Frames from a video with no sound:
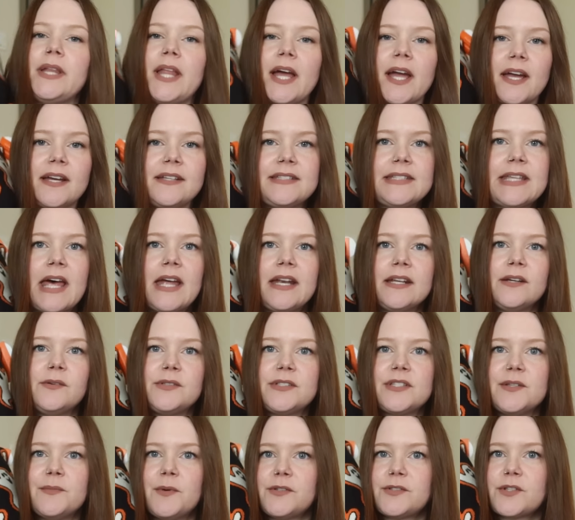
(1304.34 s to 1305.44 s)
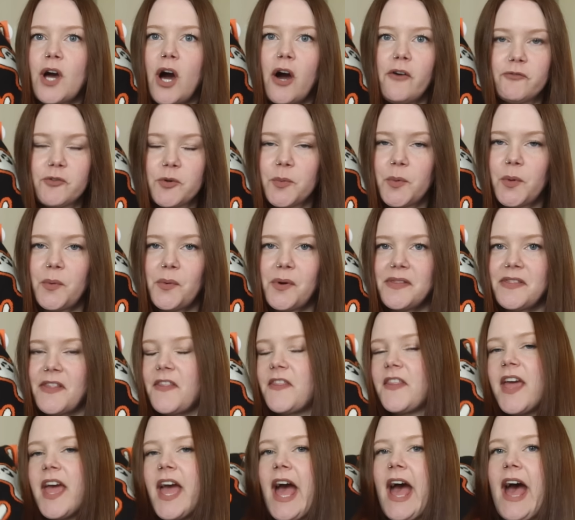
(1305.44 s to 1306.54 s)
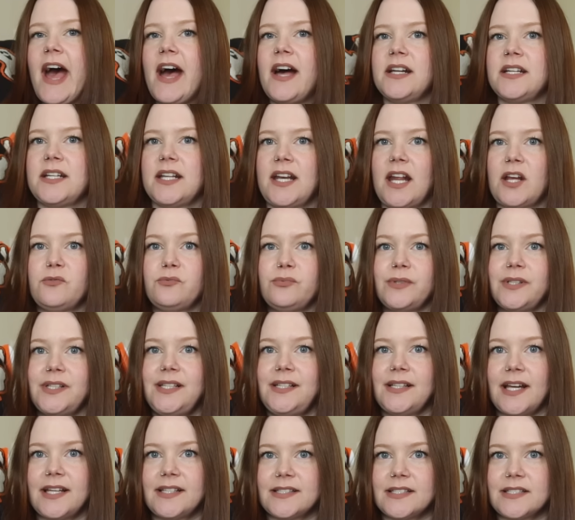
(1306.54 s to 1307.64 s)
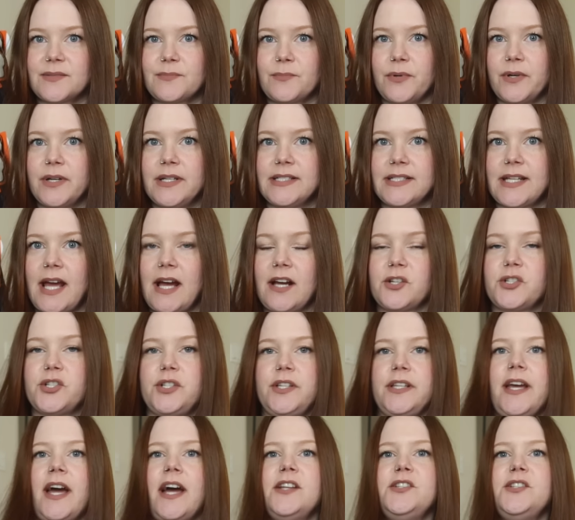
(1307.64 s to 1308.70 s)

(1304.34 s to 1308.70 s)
But like I said, it was the most comfortable one that they had, and I really like this print actually.